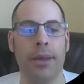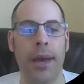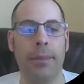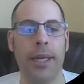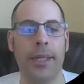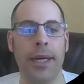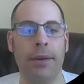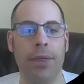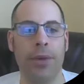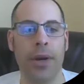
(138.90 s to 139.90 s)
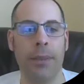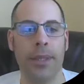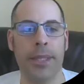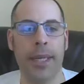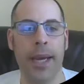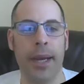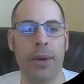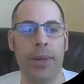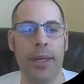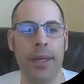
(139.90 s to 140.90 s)
That means they have thirty percent
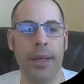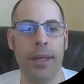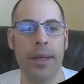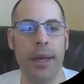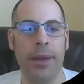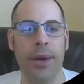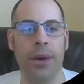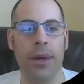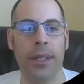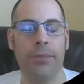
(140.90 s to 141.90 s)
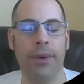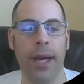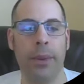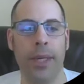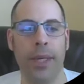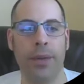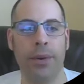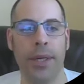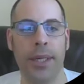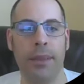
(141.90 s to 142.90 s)
equity, and the cost of equity is
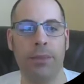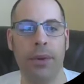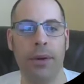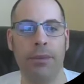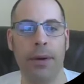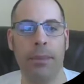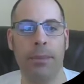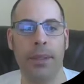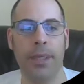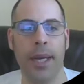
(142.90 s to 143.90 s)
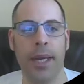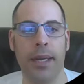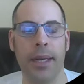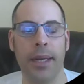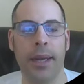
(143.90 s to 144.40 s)
thirteen point five percent.